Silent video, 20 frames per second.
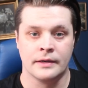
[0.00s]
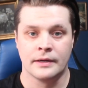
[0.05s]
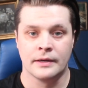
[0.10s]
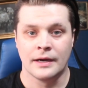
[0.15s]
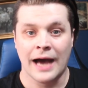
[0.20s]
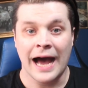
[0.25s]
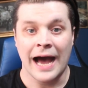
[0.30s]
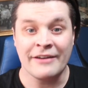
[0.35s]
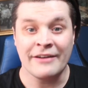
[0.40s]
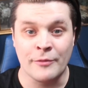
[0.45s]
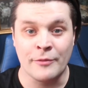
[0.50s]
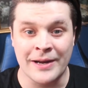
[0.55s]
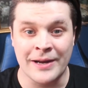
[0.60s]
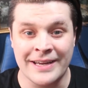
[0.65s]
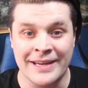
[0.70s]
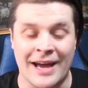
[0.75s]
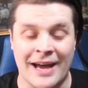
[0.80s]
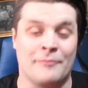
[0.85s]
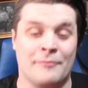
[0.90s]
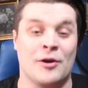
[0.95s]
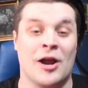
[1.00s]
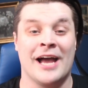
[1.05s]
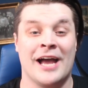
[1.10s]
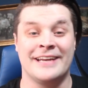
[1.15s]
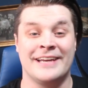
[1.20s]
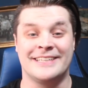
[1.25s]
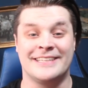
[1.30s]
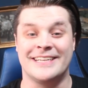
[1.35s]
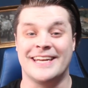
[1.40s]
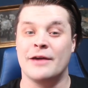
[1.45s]
Hi everybody, I'm
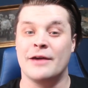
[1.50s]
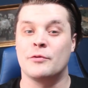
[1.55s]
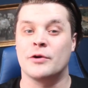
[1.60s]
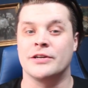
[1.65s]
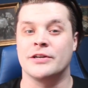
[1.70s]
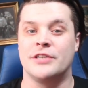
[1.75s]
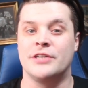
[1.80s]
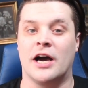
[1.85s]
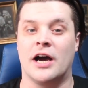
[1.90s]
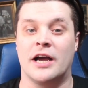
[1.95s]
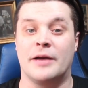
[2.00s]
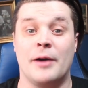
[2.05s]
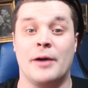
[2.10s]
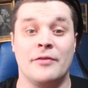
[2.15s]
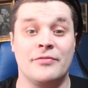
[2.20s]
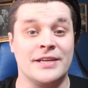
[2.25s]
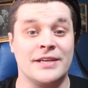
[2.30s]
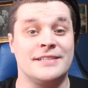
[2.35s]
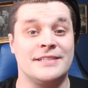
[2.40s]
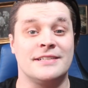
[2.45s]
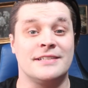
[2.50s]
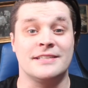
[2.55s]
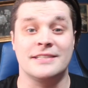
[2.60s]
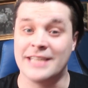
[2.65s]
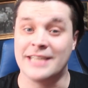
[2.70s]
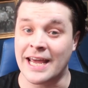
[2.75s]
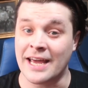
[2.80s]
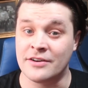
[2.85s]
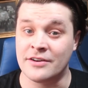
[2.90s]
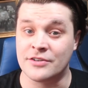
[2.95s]
Ryan, and today we're going to talk about the
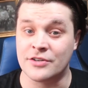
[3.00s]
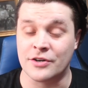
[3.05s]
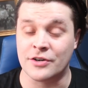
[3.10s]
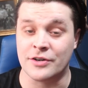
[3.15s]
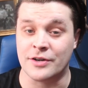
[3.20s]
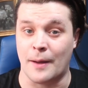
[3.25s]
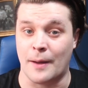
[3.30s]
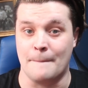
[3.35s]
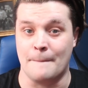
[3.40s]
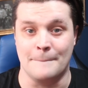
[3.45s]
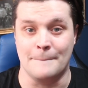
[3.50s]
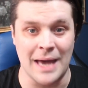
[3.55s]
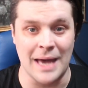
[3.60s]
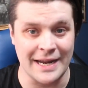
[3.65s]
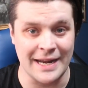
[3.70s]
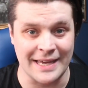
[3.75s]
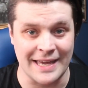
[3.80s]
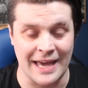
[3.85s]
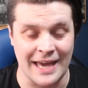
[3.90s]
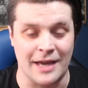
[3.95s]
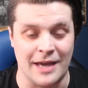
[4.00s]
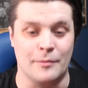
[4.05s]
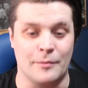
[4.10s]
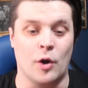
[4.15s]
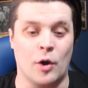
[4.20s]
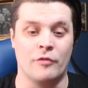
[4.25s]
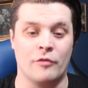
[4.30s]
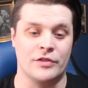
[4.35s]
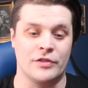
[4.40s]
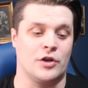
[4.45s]
standard metagame
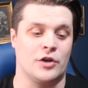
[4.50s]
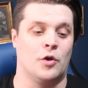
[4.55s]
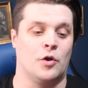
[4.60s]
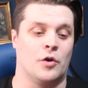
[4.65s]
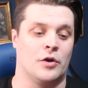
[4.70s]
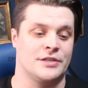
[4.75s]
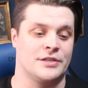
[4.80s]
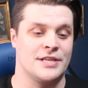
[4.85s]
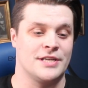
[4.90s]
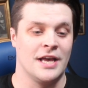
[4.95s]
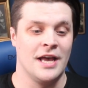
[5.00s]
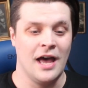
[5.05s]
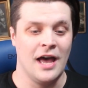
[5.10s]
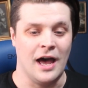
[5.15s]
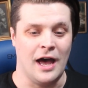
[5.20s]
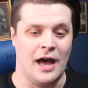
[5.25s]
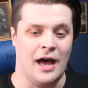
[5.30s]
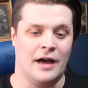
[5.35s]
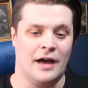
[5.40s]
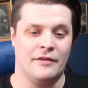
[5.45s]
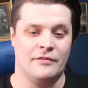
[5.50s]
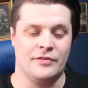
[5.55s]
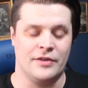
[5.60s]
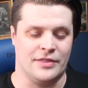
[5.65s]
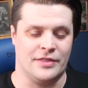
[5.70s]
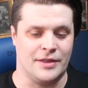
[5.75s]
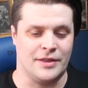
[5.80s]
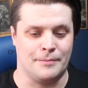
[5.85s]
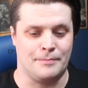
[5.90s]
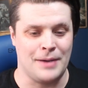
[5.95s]
over the course of
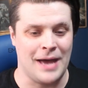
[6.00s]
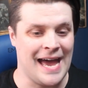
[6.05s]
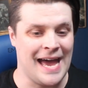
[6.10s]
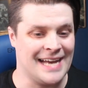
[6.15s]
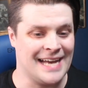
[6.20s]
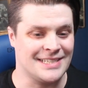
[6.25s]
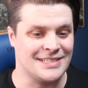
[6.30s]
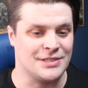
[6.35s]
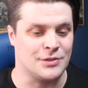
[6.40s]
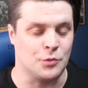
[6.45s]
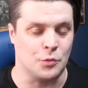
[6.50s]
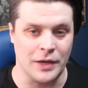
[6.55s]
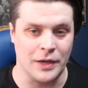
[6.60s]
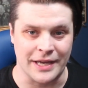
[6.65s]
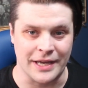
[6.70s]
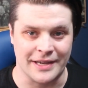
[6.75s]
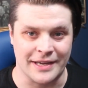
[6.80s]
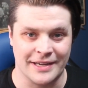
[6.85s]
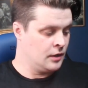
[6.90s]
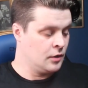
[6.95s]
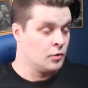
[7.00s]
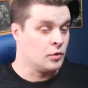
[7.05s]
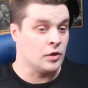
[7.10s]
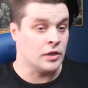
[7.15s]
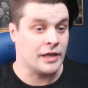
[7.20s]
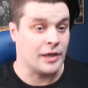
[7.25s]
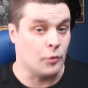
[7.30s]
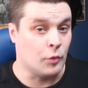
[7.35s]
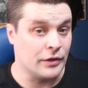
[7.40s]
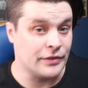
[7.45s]
the past week. We'll
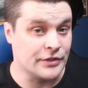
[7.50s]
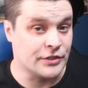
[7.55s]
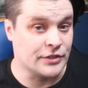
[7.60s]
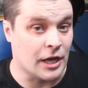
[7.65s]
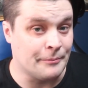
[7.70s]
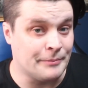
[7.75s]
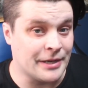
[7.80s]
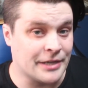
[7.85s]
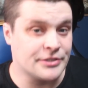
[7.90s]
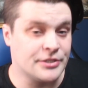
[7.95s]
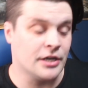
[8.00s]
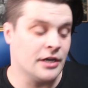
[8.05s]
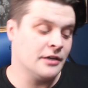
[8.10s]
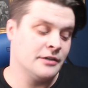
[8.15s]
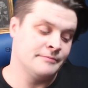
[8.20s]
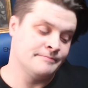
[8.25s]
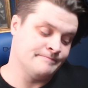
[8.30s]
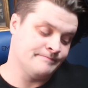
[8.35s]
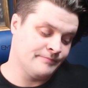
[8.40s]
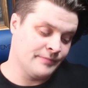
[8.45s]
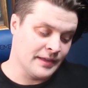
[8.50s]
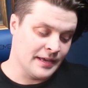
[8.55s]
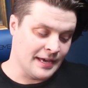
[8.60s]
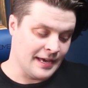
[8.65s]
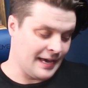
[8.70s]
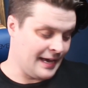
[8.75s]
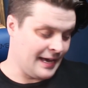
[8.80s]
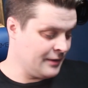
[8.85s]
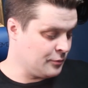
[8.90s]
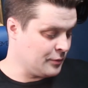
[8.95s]
look at what the top decks are
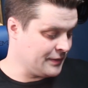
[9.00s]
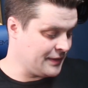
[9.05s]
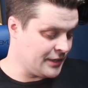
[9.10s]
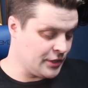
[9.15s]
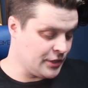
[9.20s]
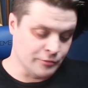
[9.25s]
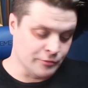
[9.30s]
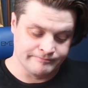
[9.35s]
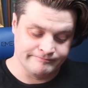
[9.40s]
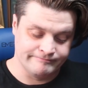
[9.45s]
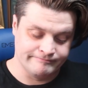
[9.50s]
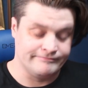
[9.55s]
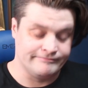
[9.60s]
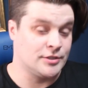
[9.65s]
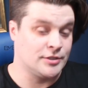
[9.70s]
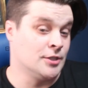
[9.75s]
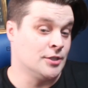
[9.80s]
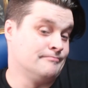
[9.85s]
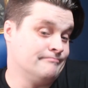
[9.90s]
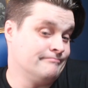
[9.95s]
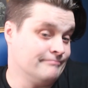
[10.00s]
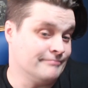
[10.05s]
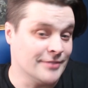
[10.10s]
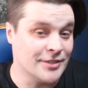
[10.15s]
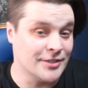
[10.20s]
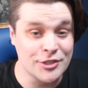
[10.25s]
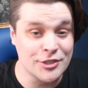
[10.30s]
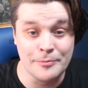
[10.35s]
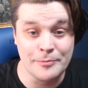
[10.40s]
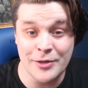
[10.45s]
and what they do. So
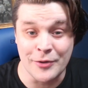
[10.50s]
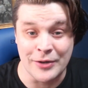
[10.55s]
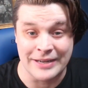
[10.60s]
let's jump into it.